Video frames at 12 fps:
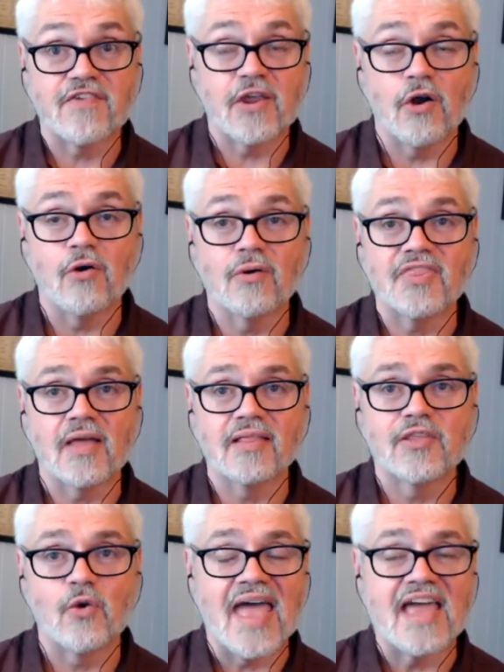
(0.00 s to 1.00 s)
you know, a
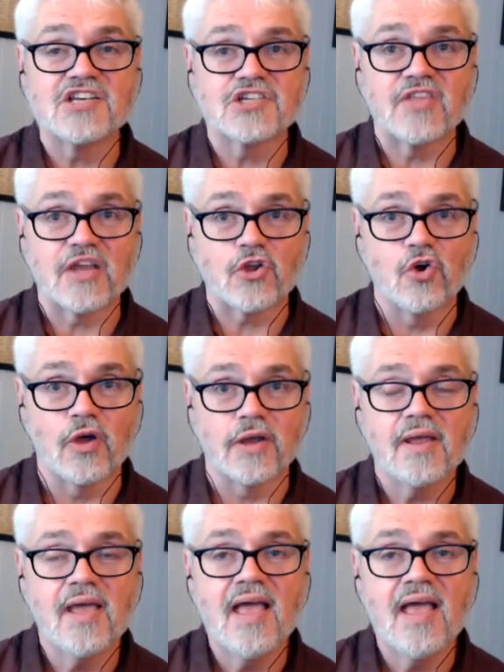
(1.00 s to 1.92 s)
little engine that could.